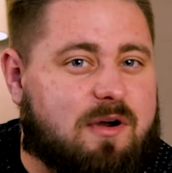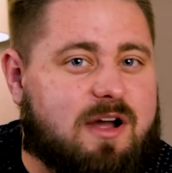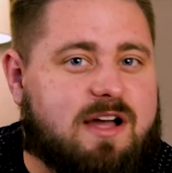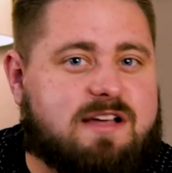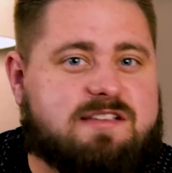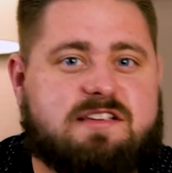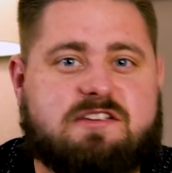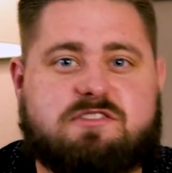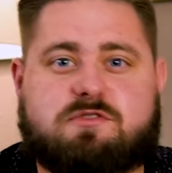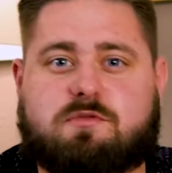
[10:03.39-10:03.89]

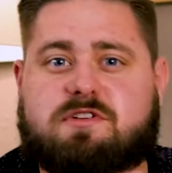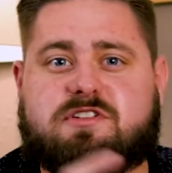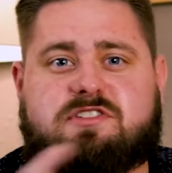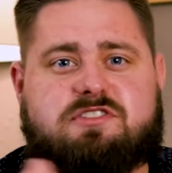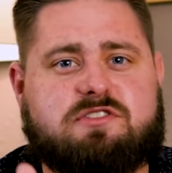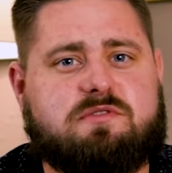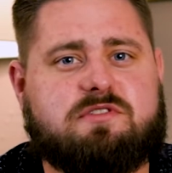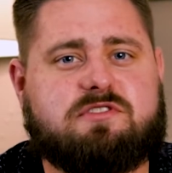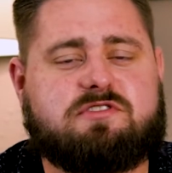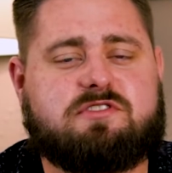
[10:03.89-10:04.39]
process or as
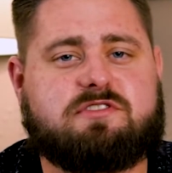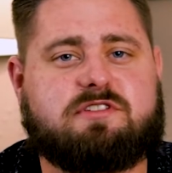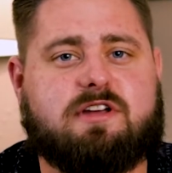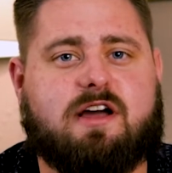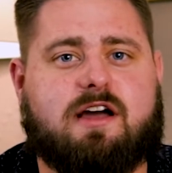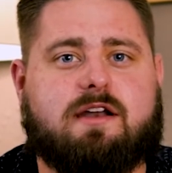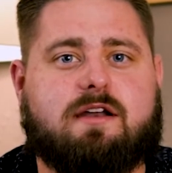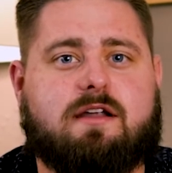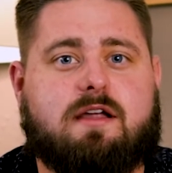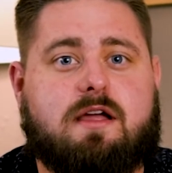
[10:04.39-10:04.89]
soon as you're
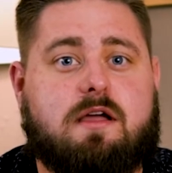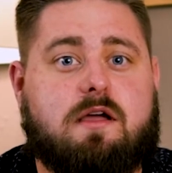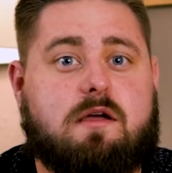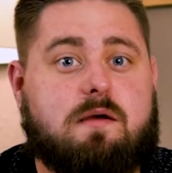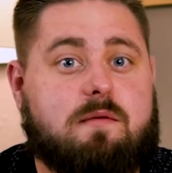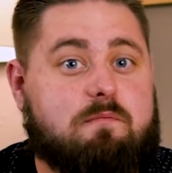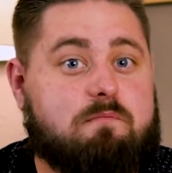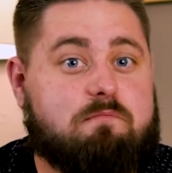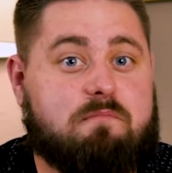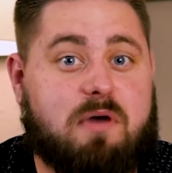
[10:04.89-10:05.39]
done,
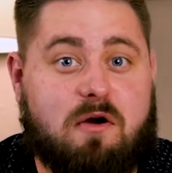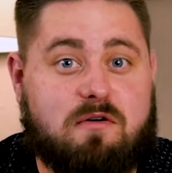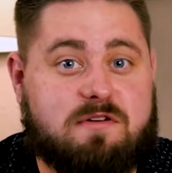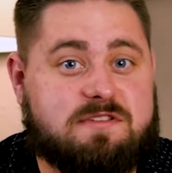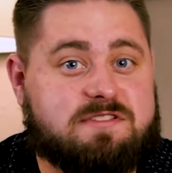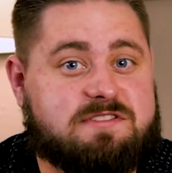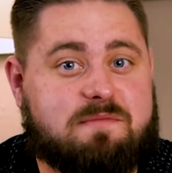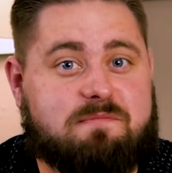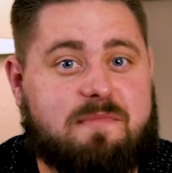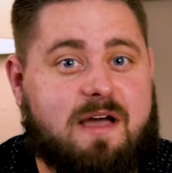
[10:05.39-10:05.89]

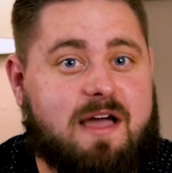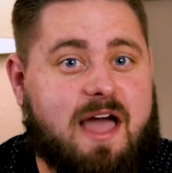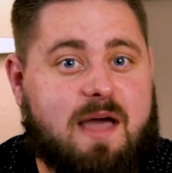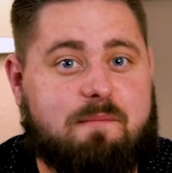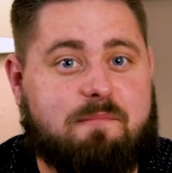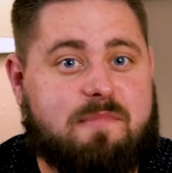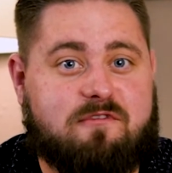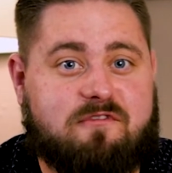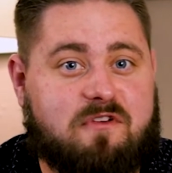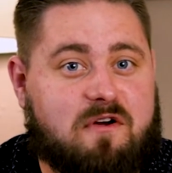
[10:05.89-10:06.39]
post some
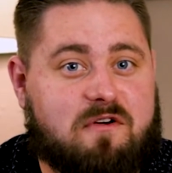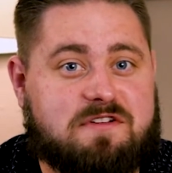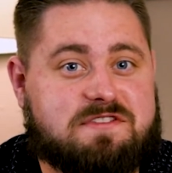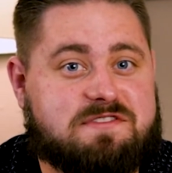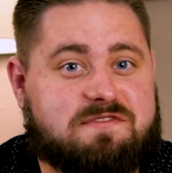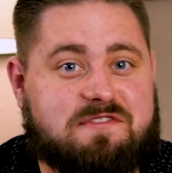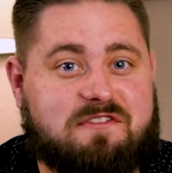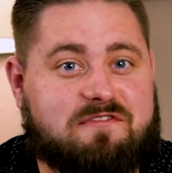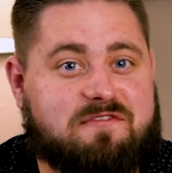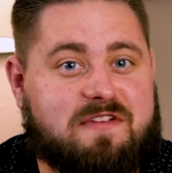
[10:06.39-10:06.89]
happy photos
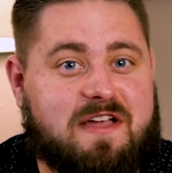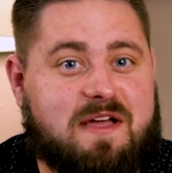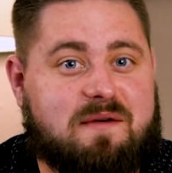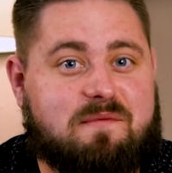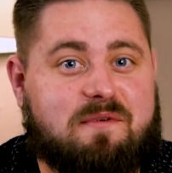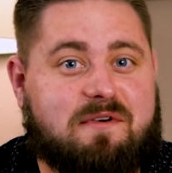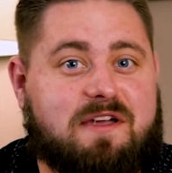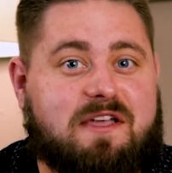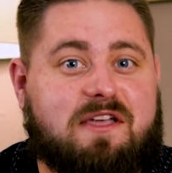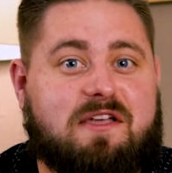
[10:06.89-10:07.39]
of your
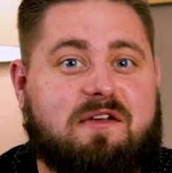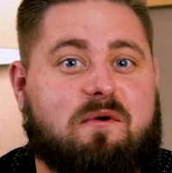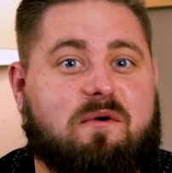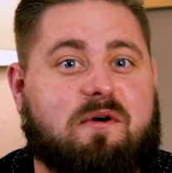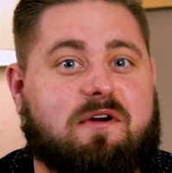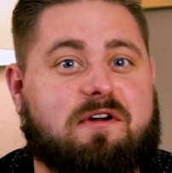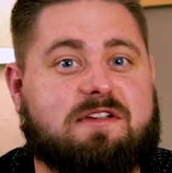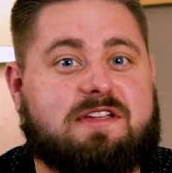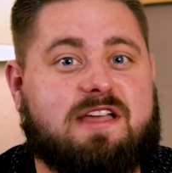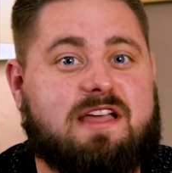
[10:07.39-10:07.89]
family
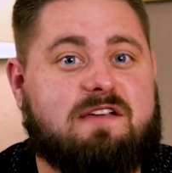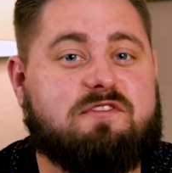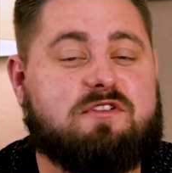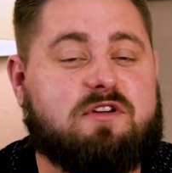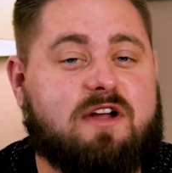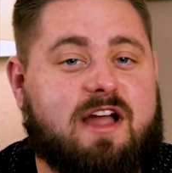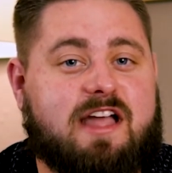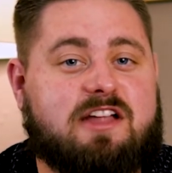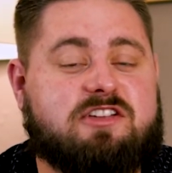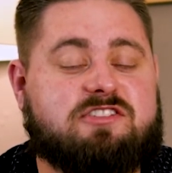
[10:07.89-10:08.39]
or give
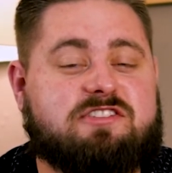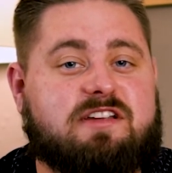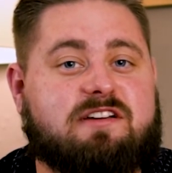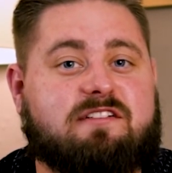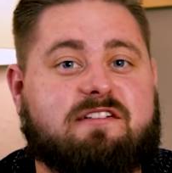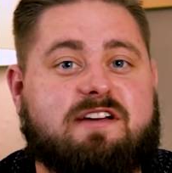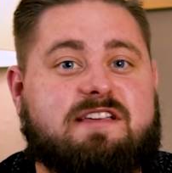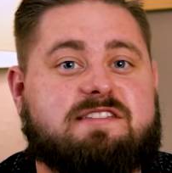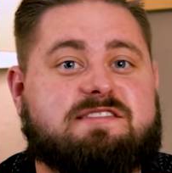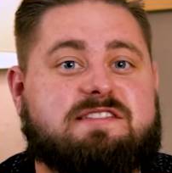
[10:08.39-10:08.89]
your agent at
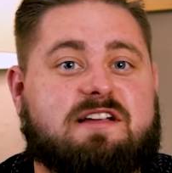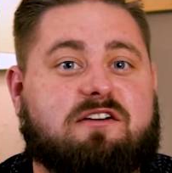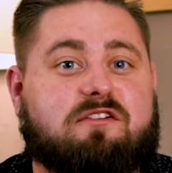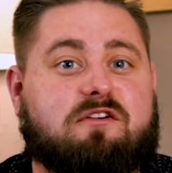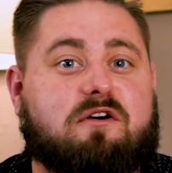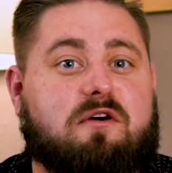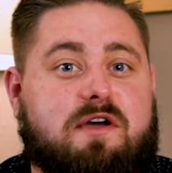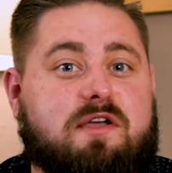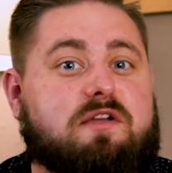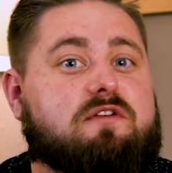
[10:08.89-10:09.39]
least a
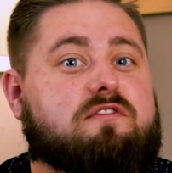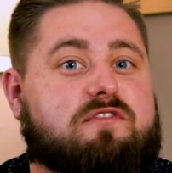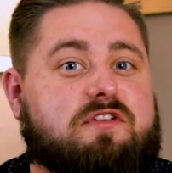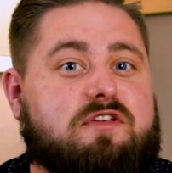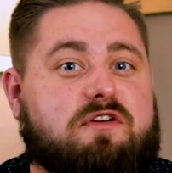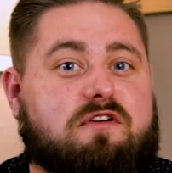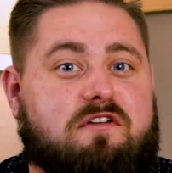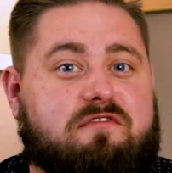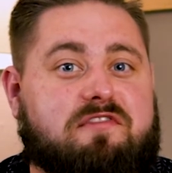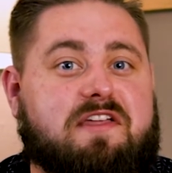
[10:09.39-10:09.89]
glowing
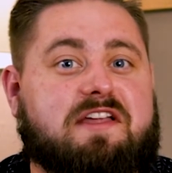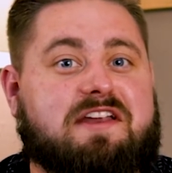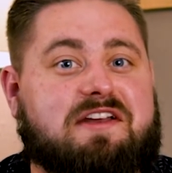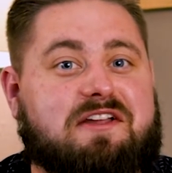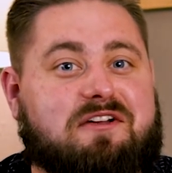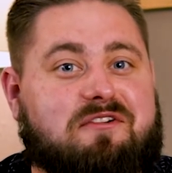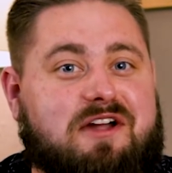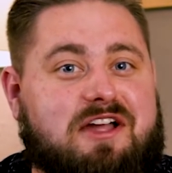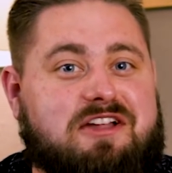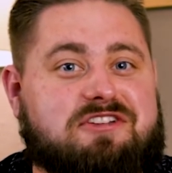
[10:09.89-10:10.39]
review if they did
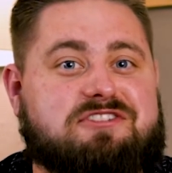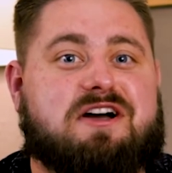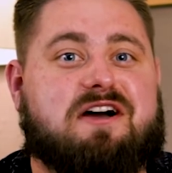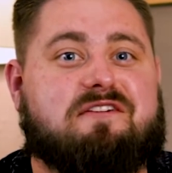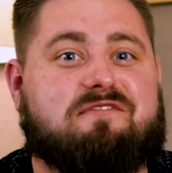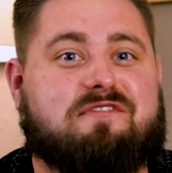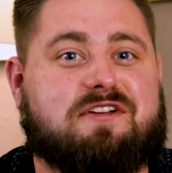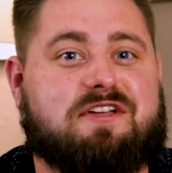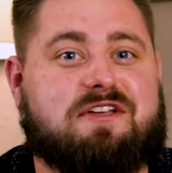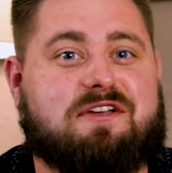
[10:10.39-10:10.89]
a great
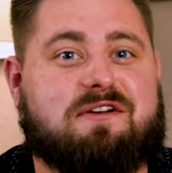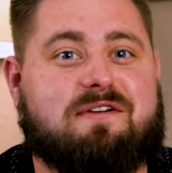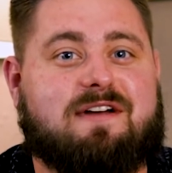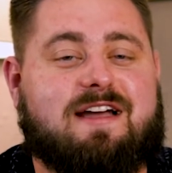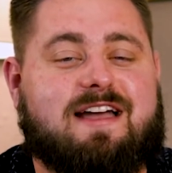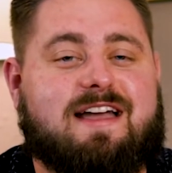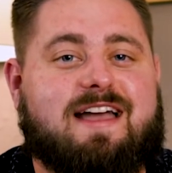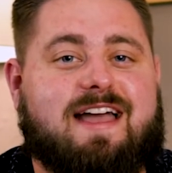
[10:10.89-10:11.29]
job for you.